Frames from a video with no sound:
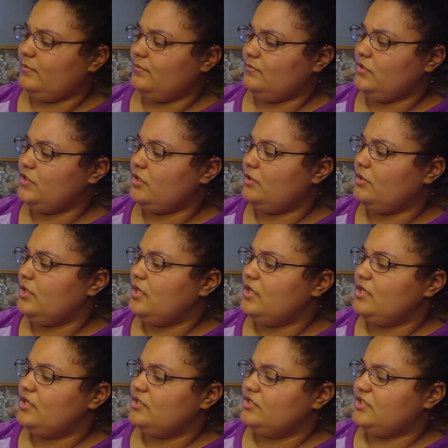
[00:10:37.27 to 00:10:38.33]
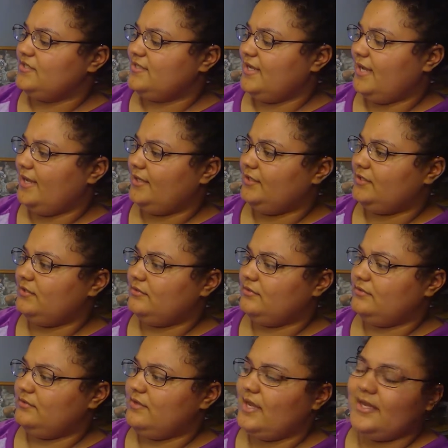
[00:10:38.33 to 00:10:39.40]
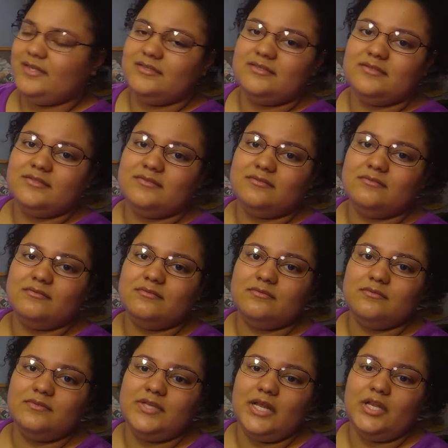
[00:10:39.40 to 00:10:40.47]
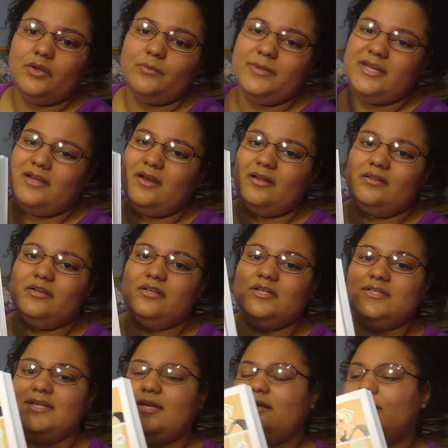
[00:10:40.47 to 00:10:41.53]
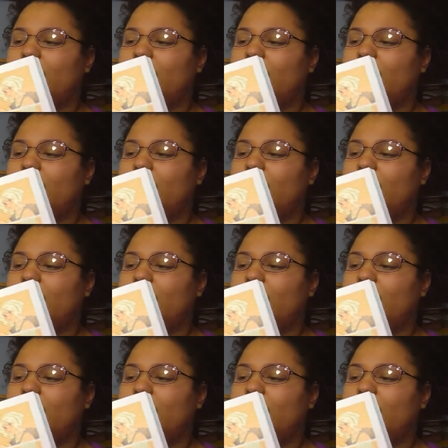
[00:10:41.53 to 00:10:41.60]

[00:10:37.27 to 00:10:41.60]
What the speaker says: you know, just that nice yellowy color. It looks like